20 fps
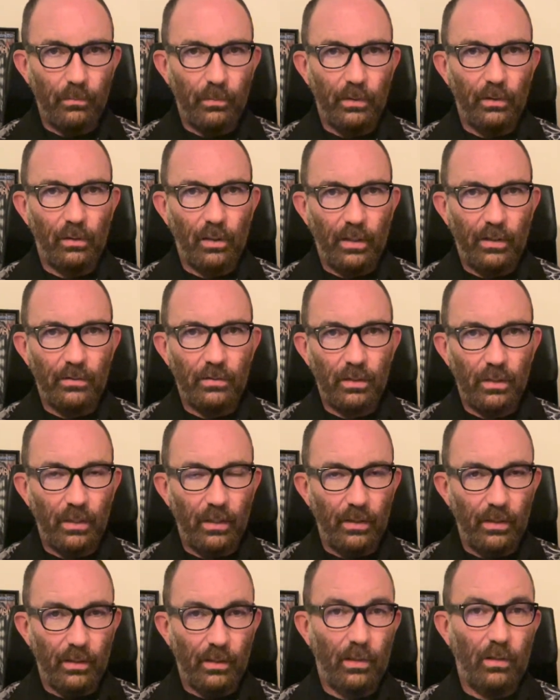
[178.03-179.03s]
realize it,
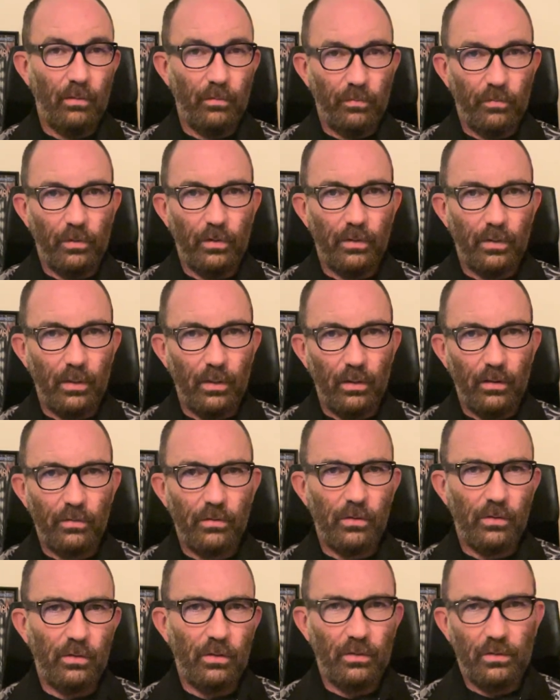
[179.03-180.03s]
and then confront the
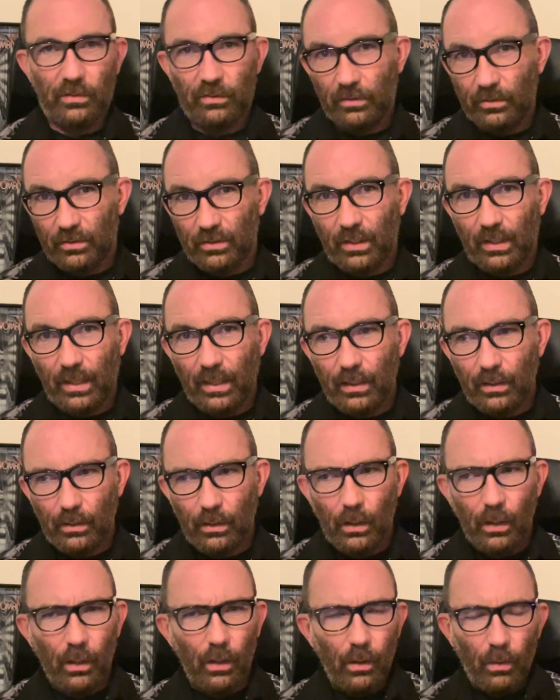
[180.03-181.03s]
narcissist and just say, hey,
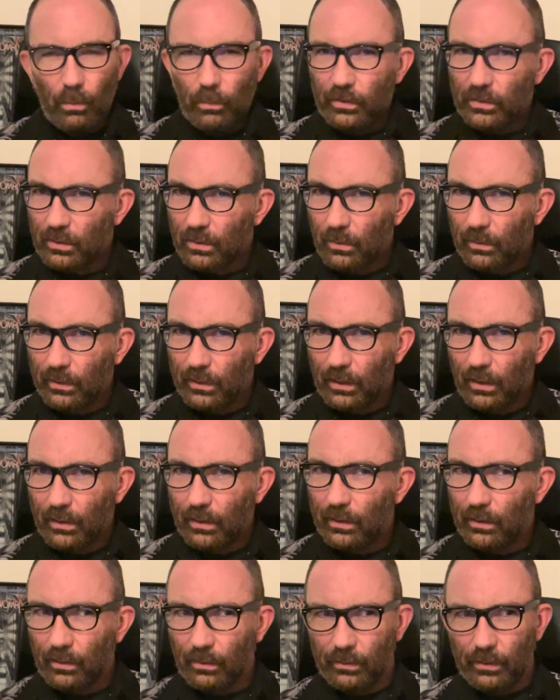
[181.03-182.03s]
what's going on
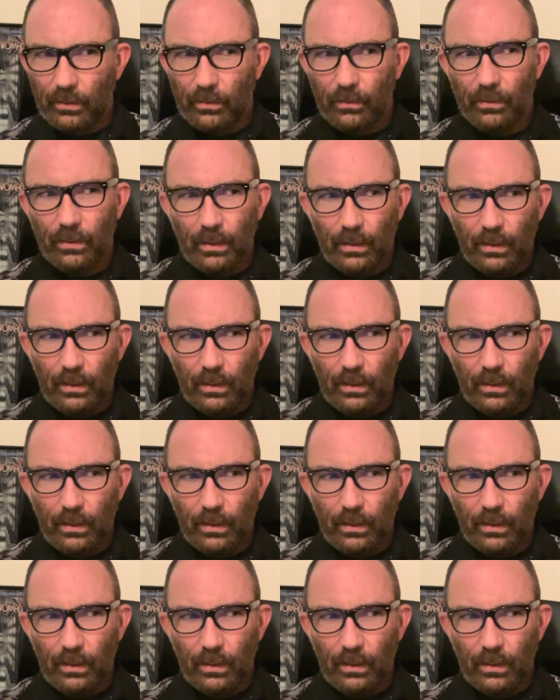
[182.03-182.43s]
here?